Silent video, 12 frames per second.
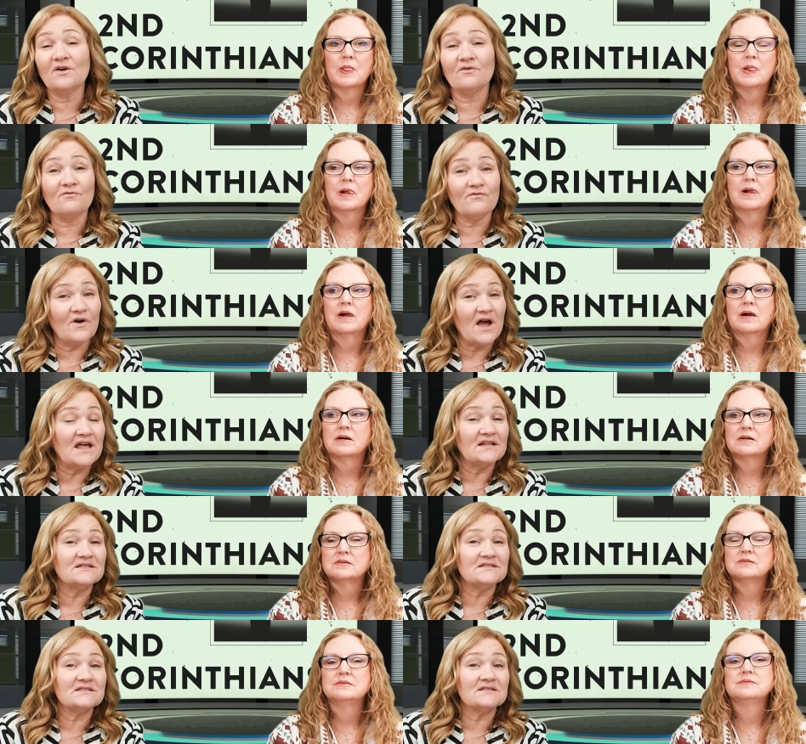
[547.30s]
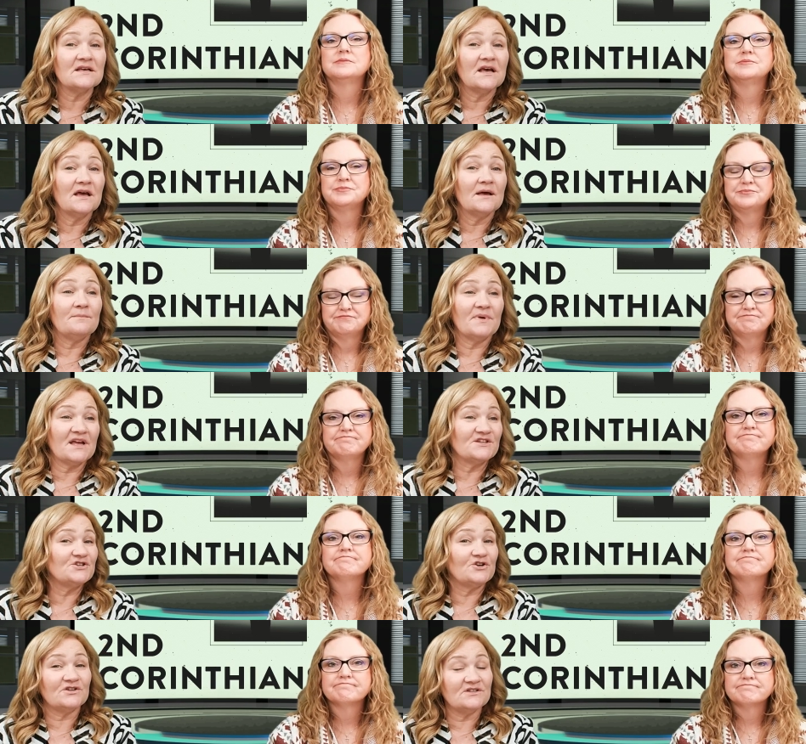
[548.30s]
Speaker 1: or friends because
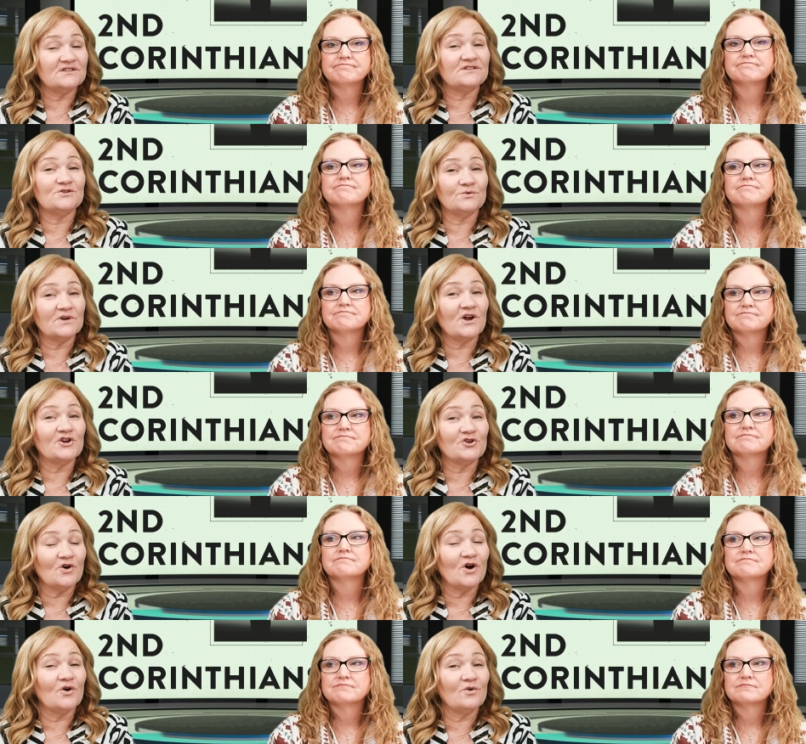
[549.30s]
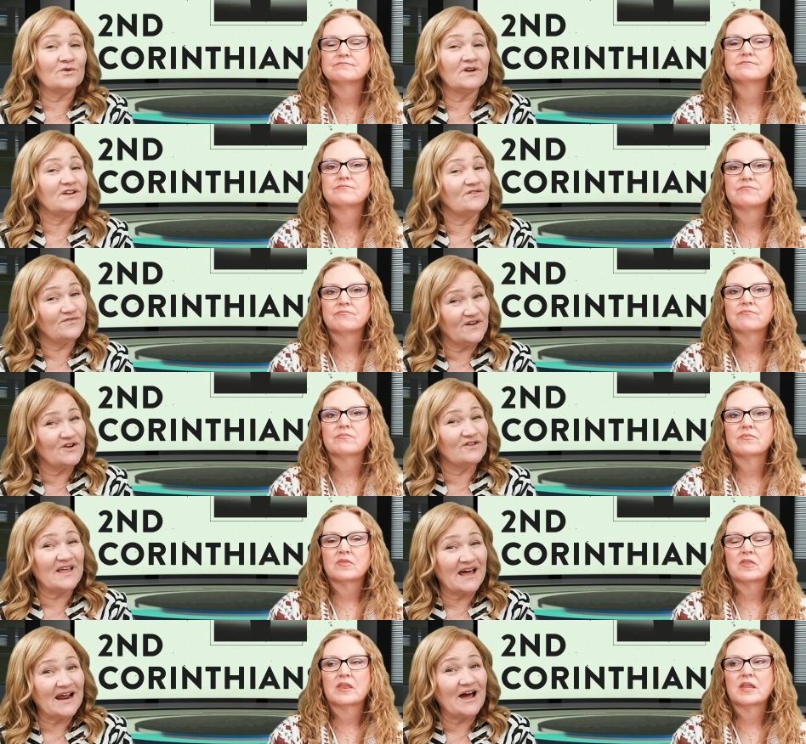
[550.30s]
you couldn't do it on your own and you figured
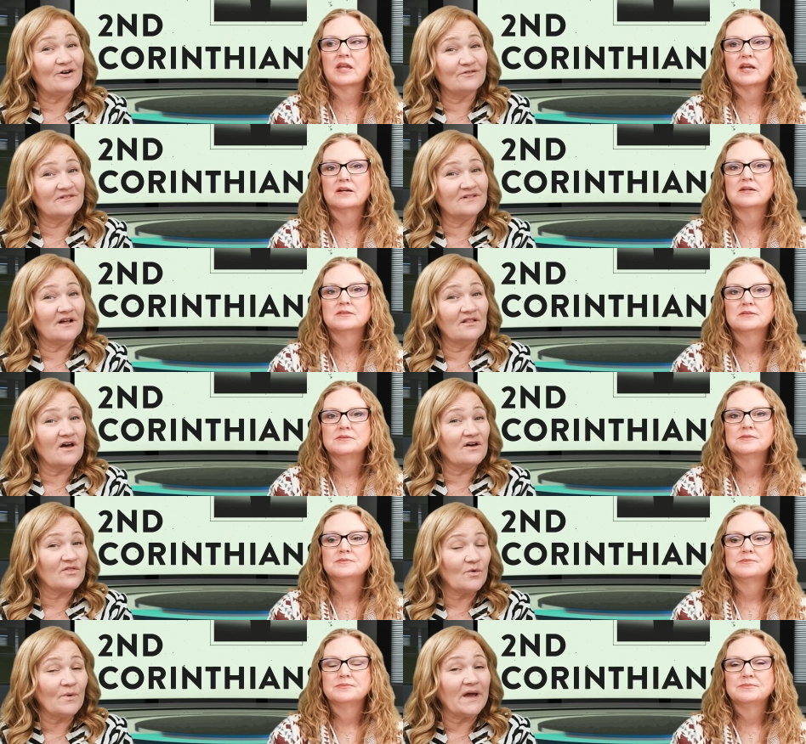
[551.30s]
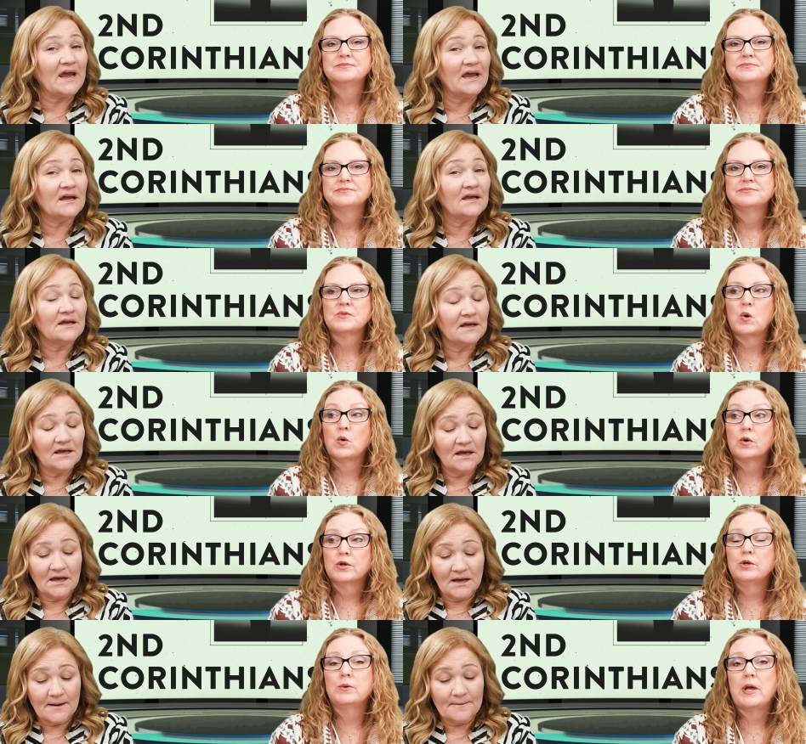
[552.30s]
that out along the way or
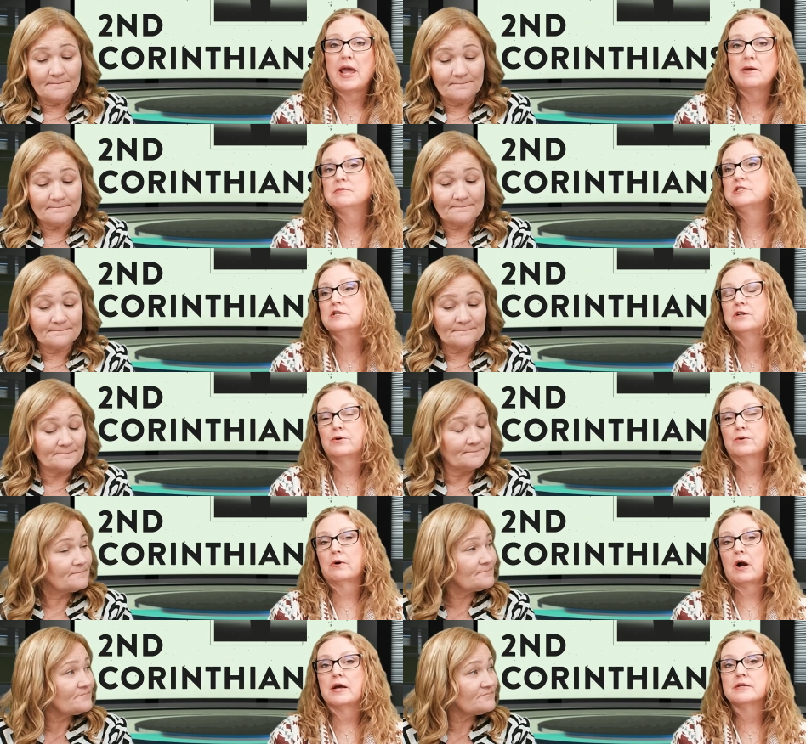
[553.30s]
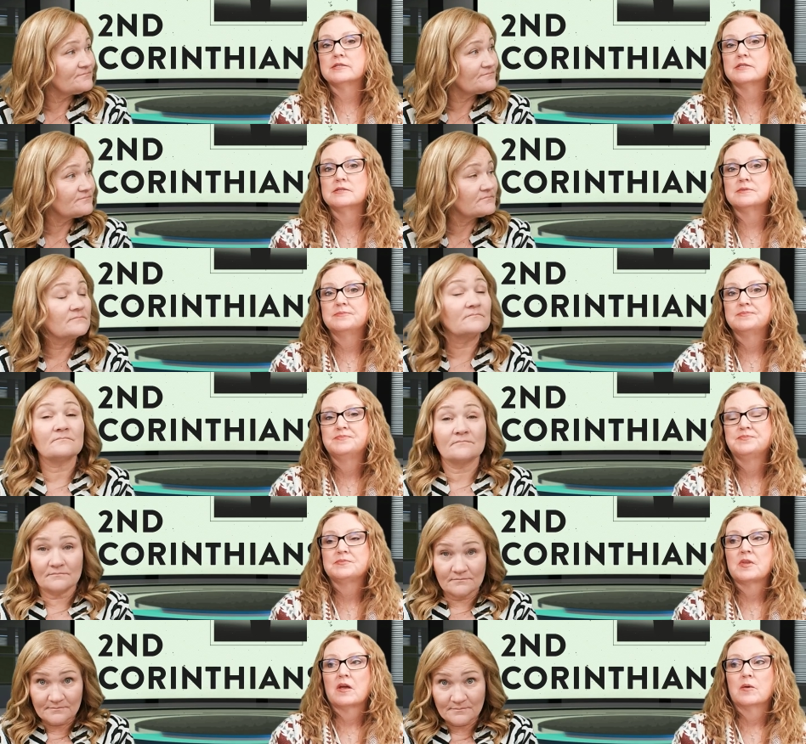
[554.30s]
Speaker 2: you came to know christ
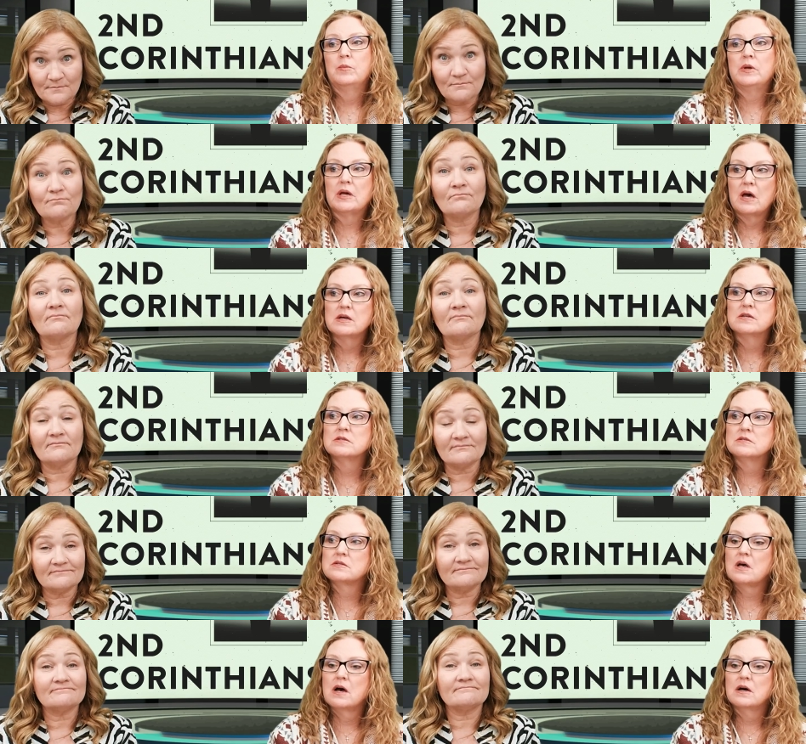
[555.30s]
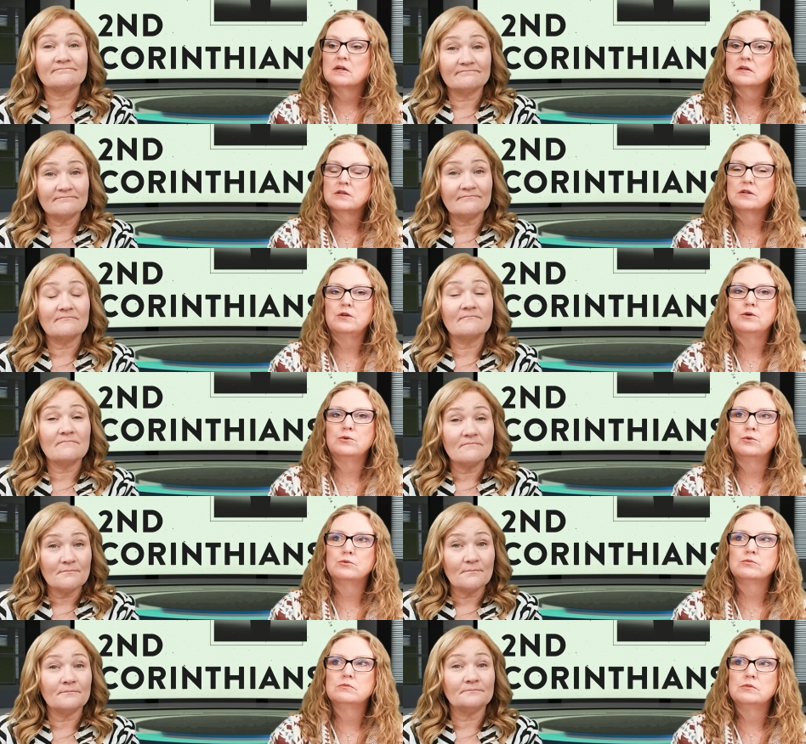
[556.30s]
because uh,
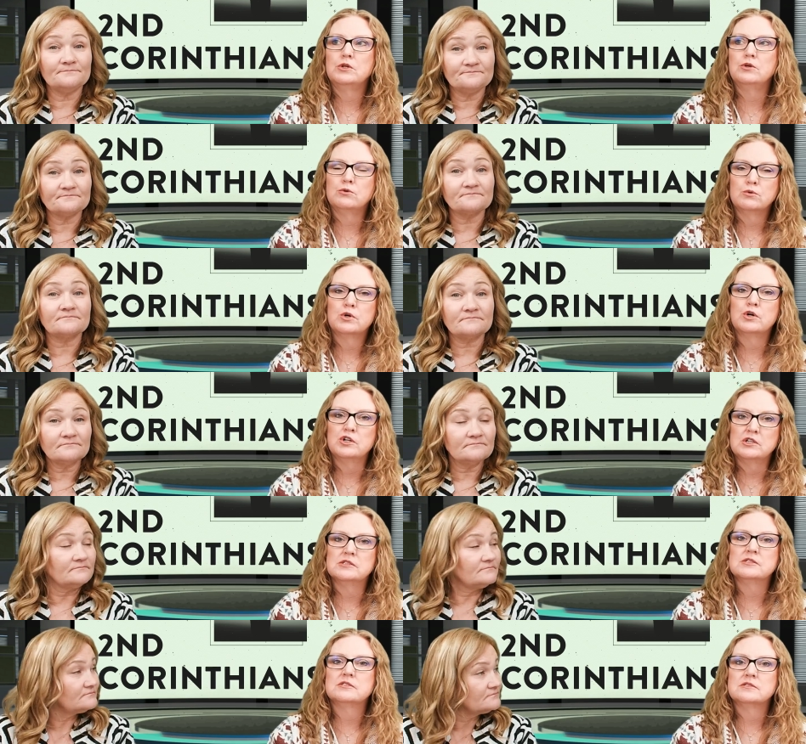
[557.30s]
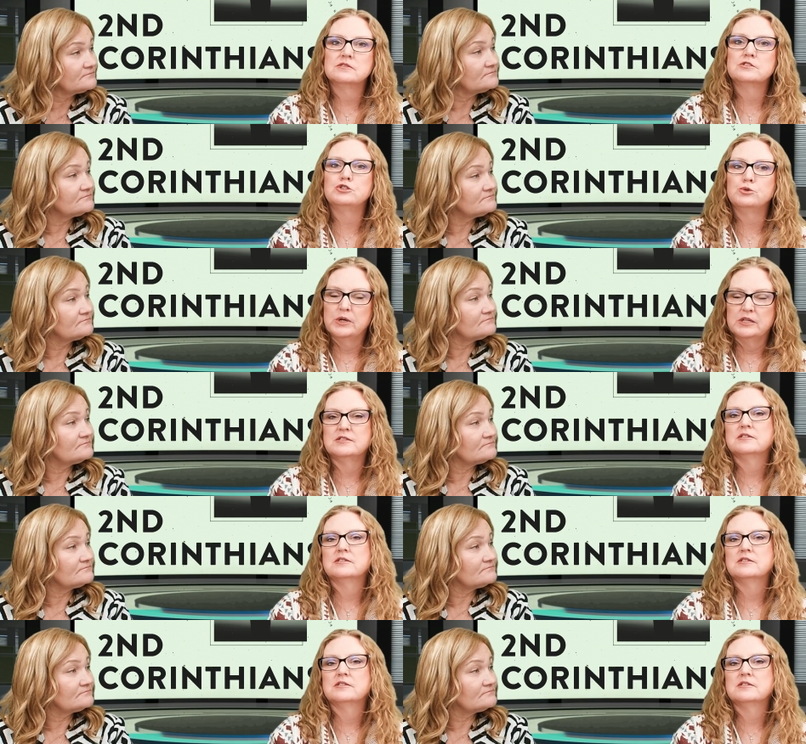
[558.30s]
you you couldn't do it